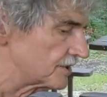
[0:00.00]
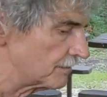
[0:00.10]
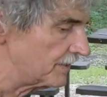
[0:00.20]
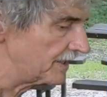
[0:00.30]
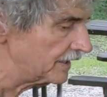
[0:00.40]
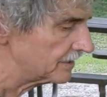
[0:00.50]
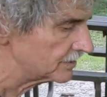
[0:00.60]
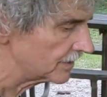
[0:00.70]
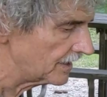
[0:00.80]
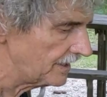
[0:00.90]
is our beginning
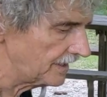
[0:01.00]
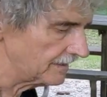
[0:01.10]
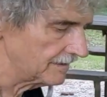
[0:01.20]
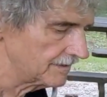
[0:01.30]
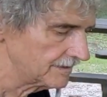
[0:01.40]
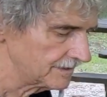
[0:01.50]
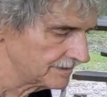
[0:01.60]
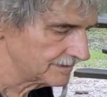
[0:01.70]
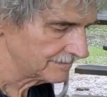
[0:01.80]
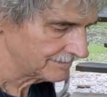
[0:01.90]
to our kit.
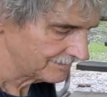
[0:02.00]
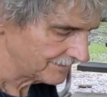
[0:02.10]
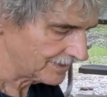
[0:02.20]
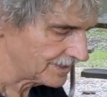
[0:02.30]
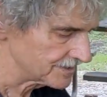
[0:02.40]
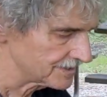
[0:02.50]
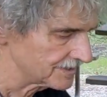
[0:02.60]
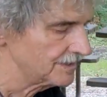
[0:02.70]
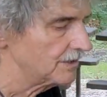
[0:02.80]
Look at this.